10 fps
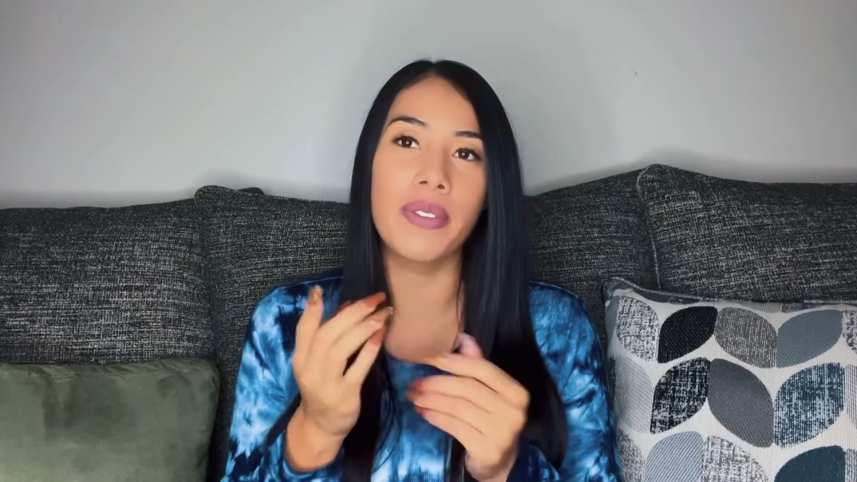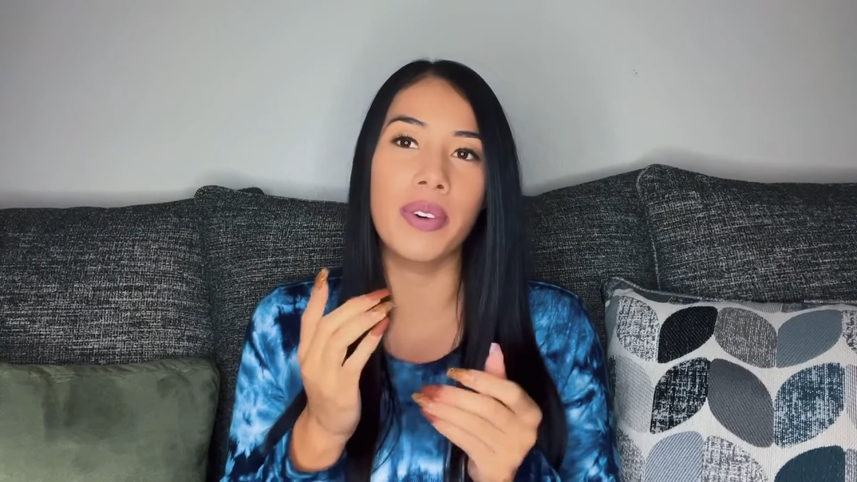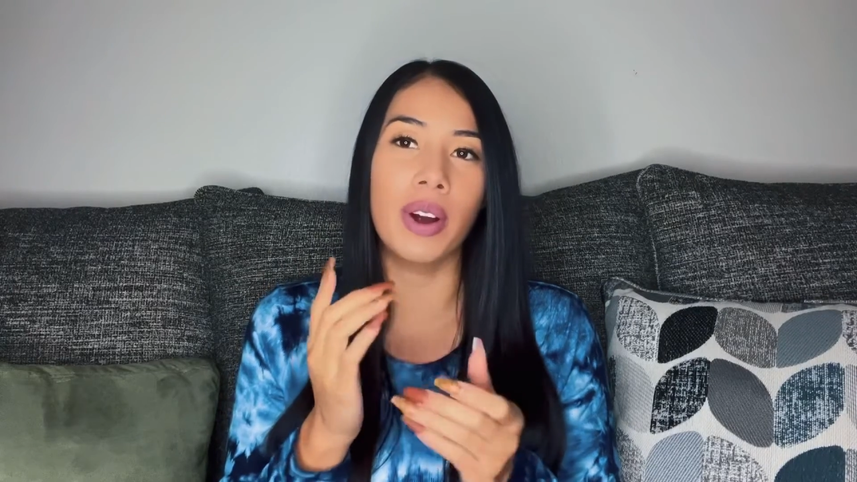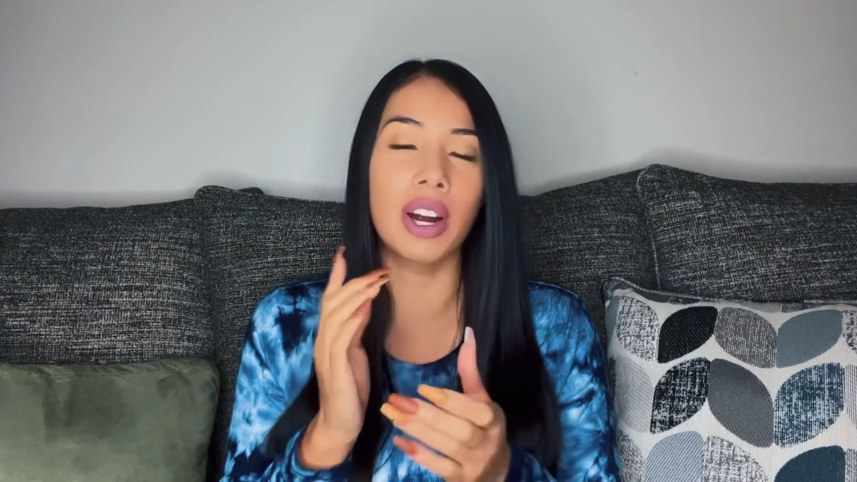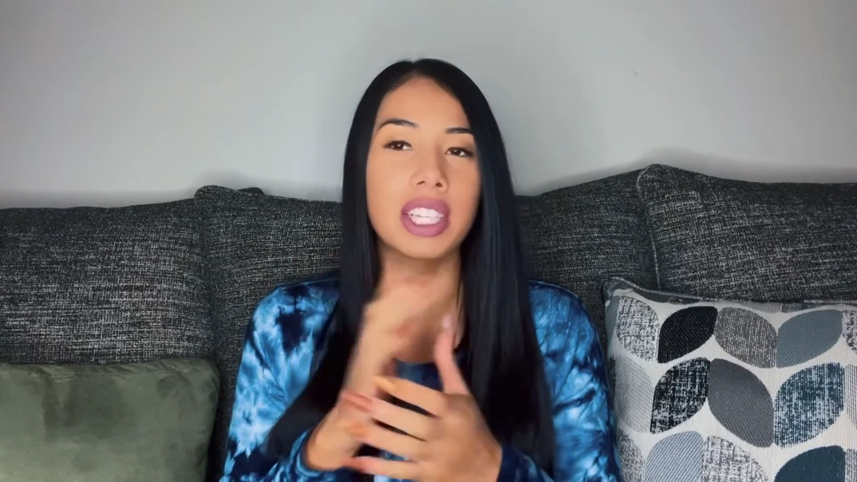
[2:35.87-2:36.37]

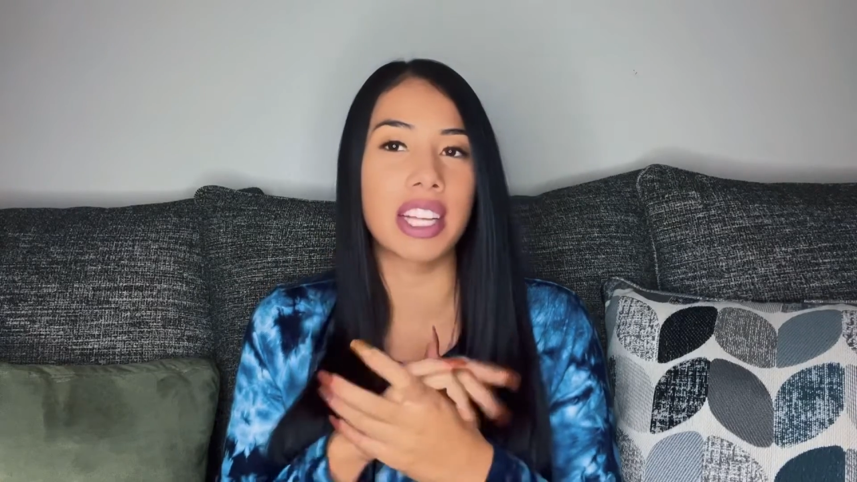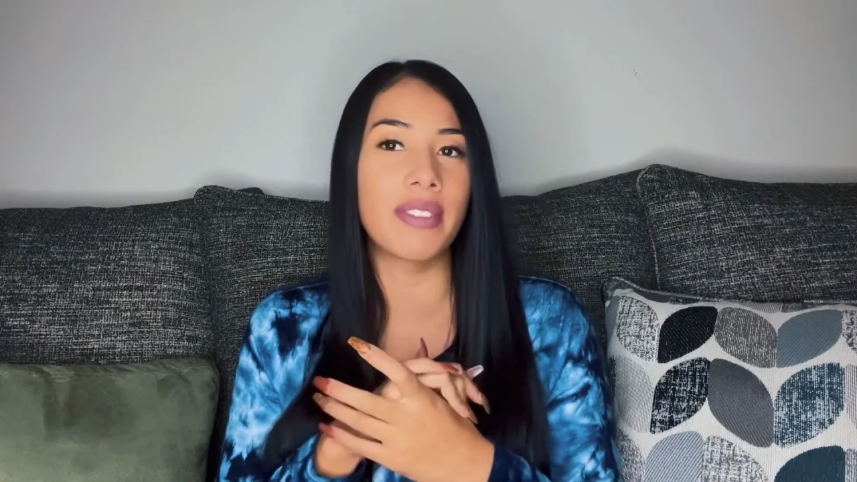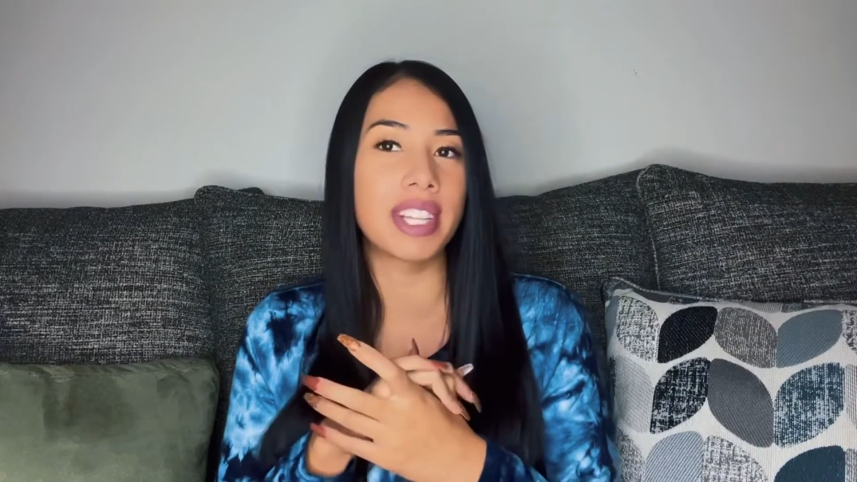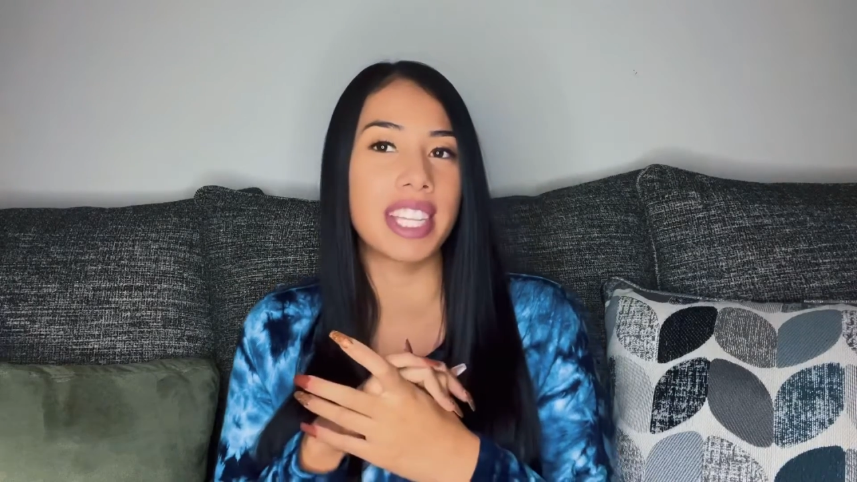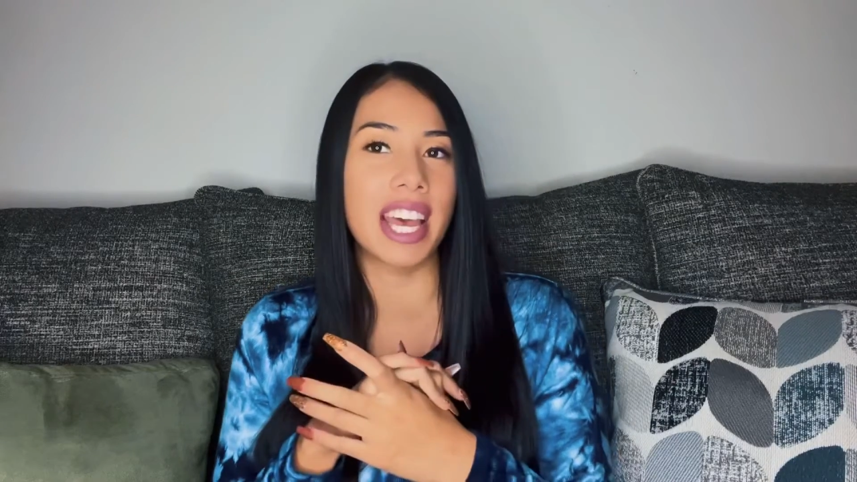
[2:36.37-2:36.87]
for our
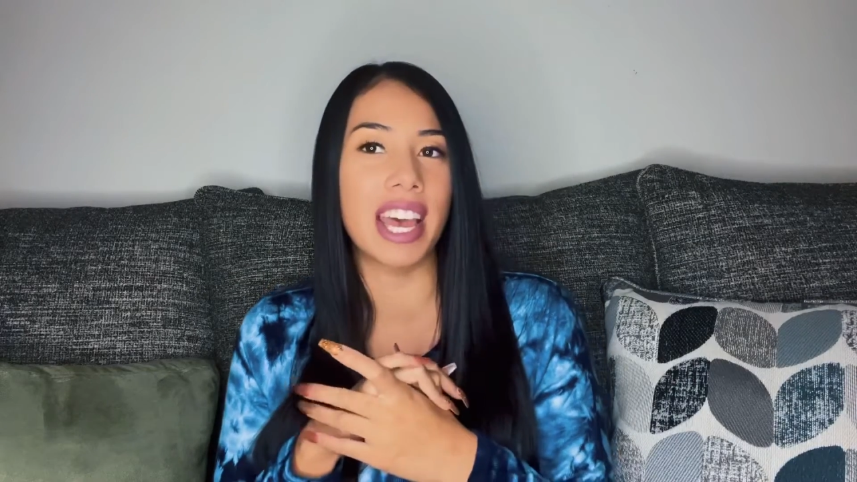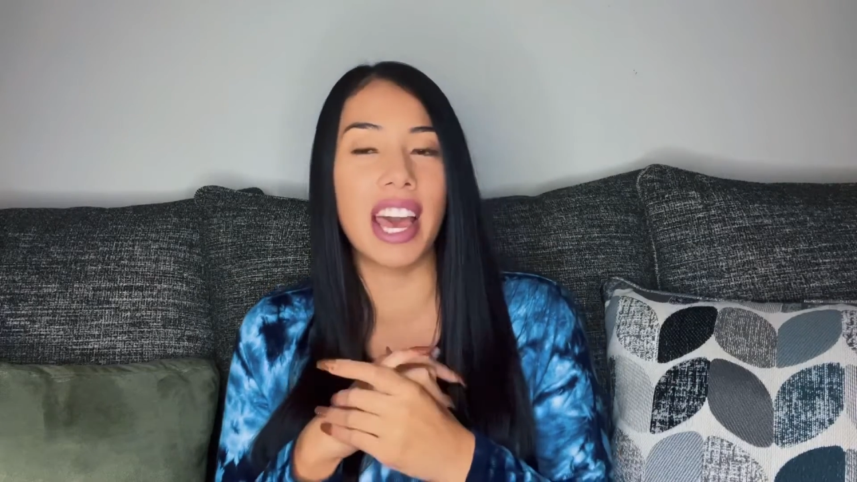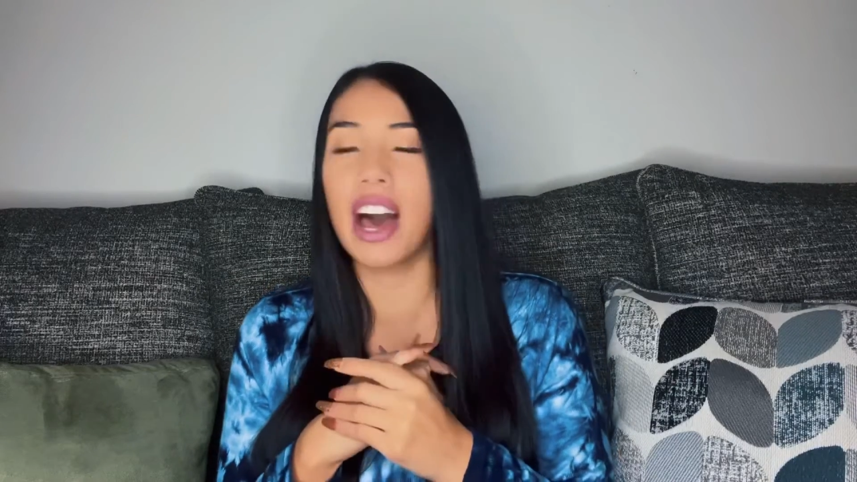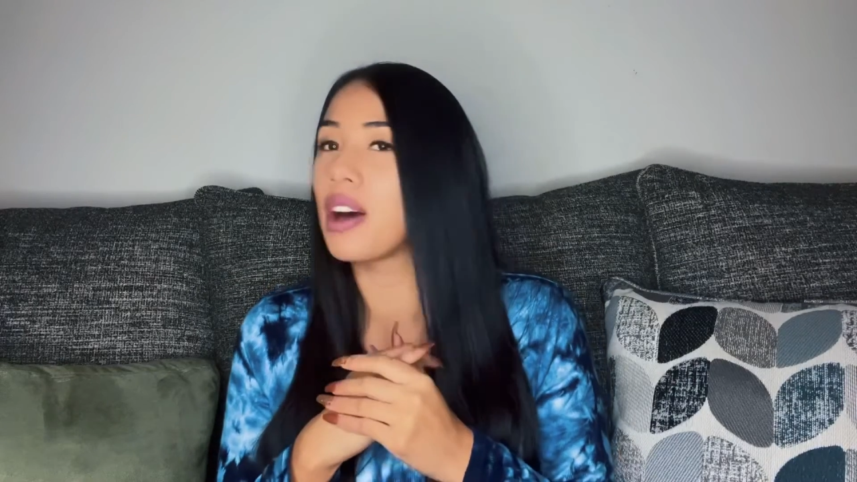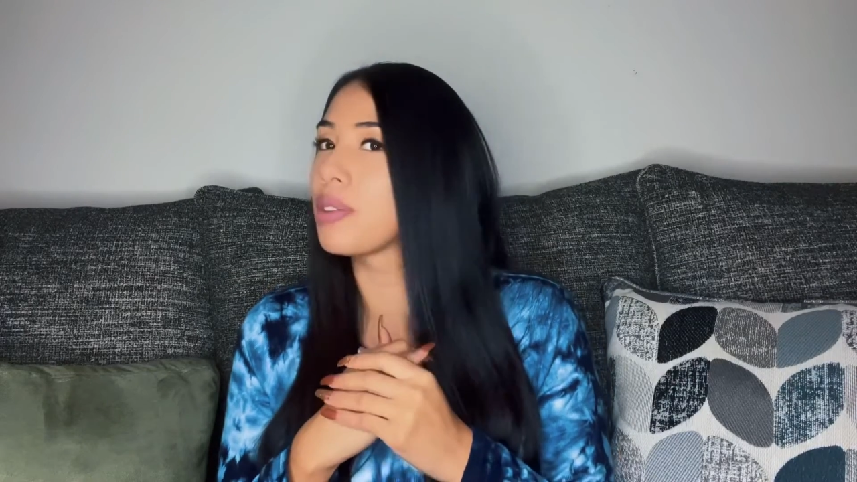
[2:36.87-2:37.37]
seventh day
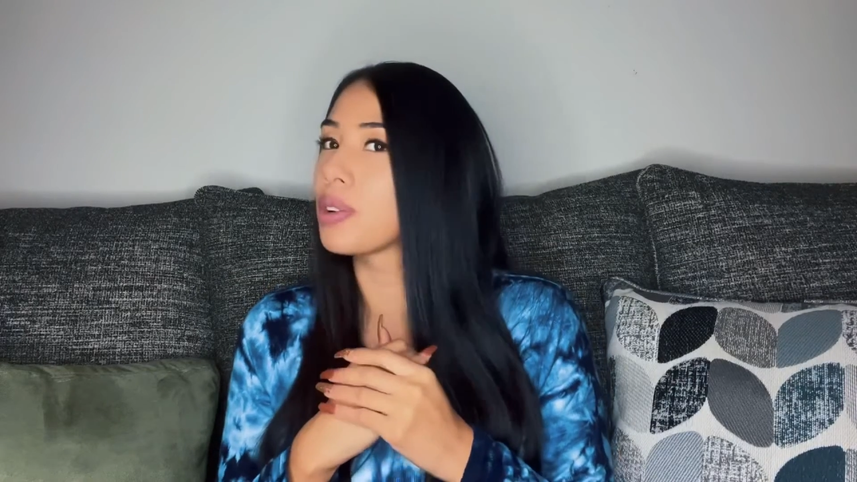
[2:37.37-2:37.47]
of